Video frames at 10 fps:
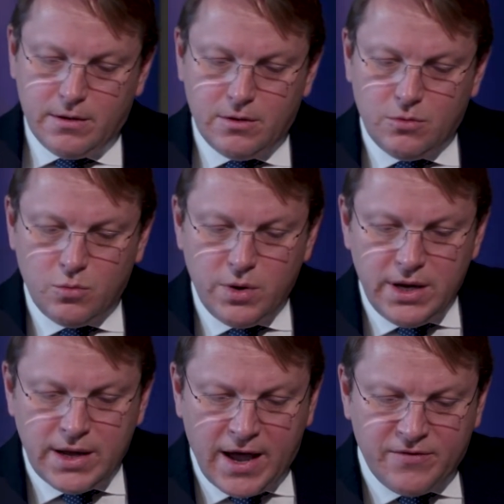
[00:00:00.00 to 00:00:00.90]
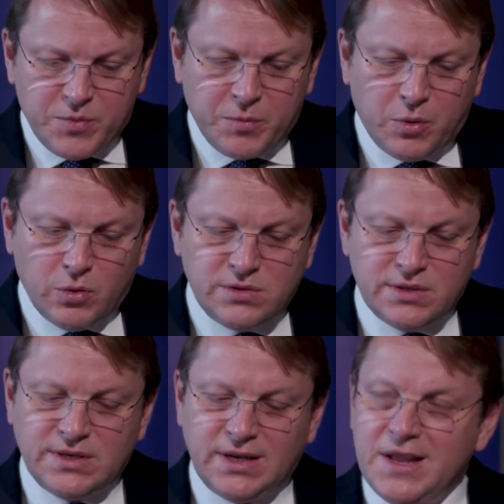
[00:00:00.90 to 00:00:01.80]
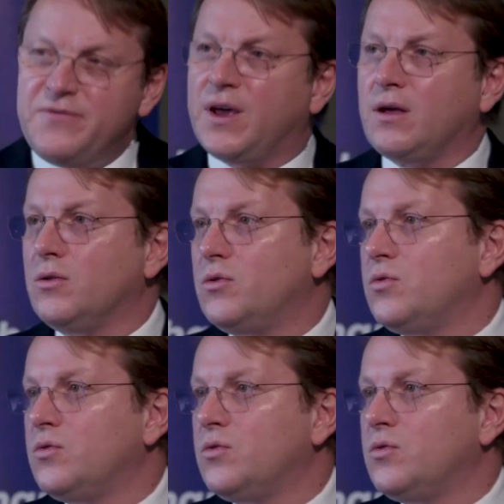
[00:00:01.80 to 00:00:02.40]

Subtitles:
We have proposed a significant